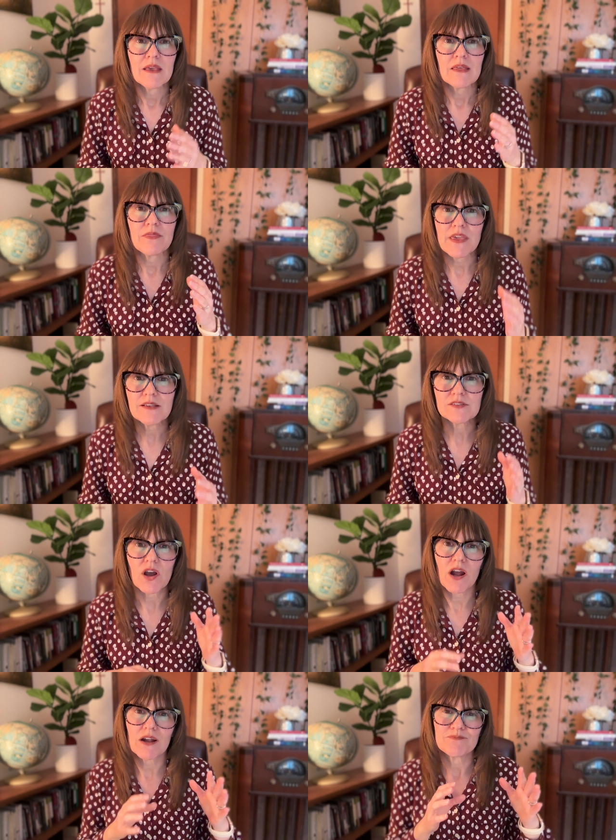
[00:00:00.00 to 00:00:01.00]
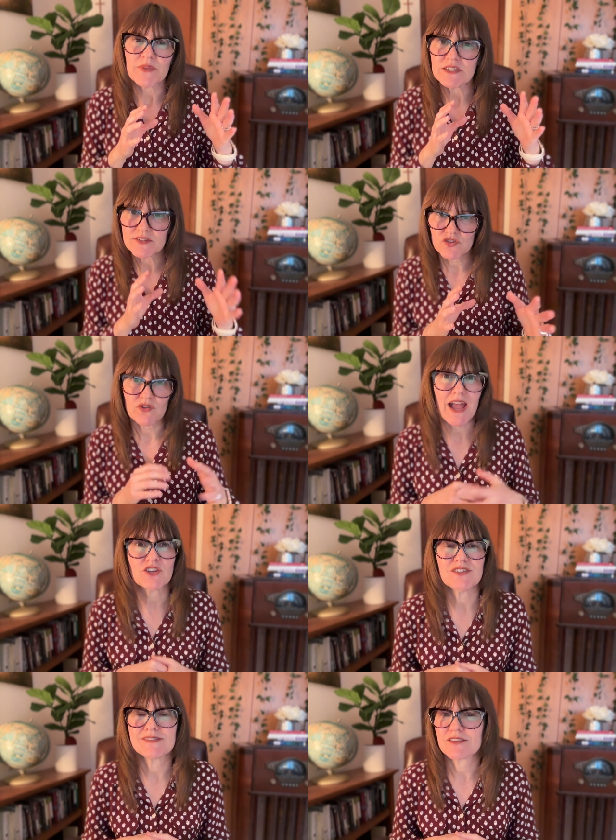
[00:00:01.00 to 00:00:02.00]
These are
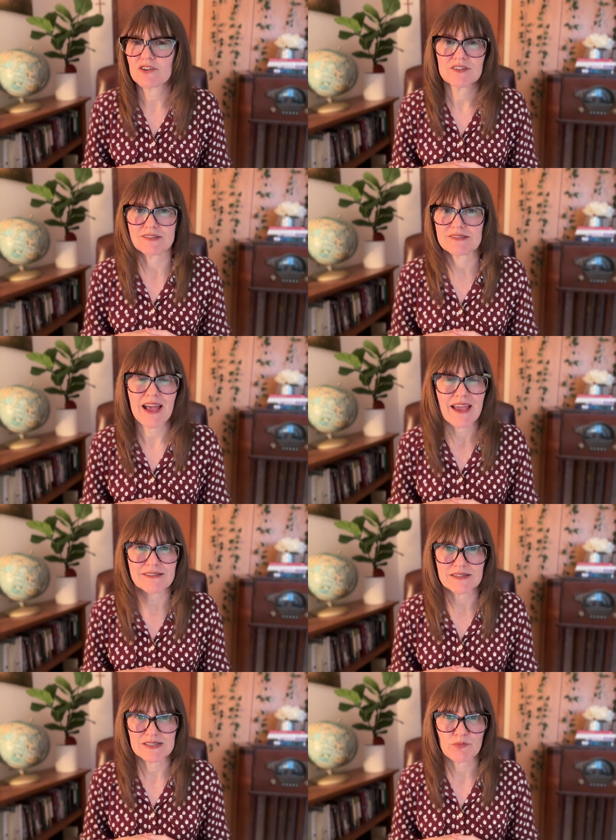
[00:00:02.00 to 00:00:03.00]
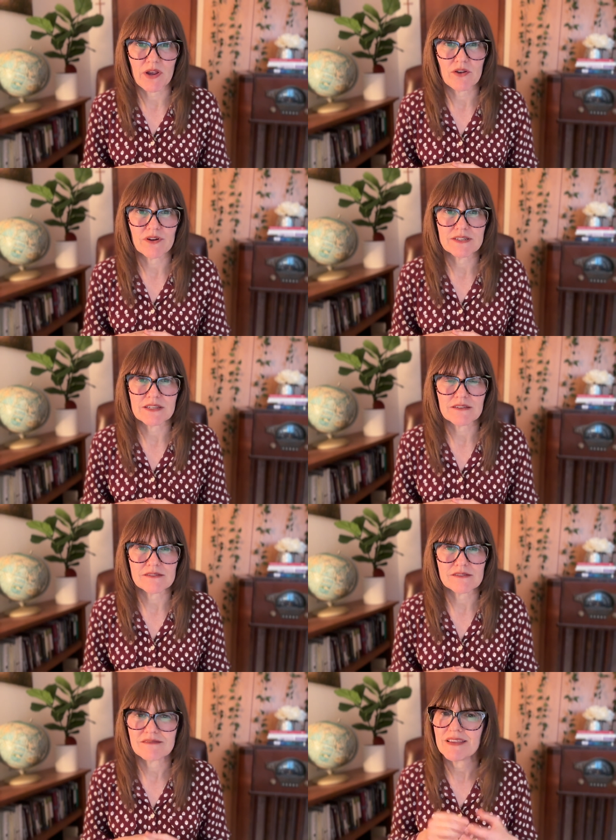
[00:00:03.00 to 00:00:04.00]
distractions that are disguised as
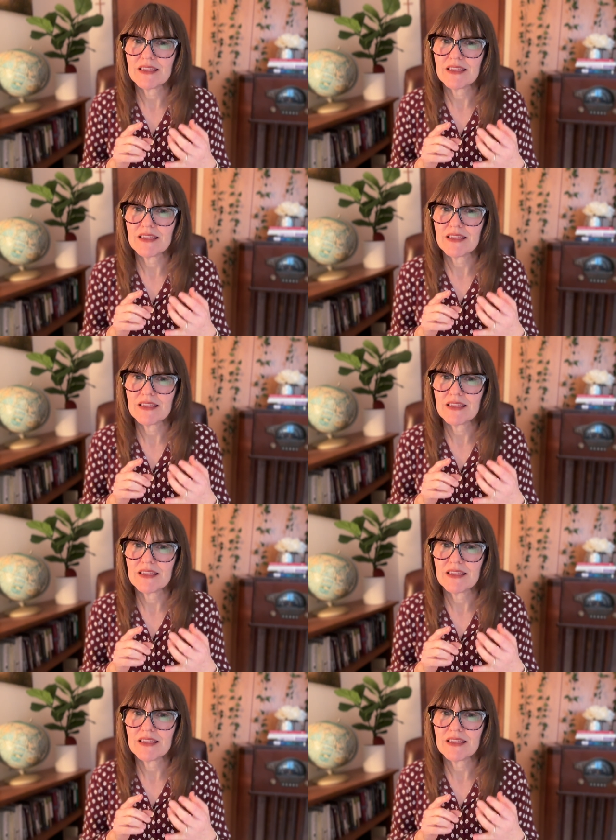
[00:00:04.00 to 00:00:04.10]
priorities.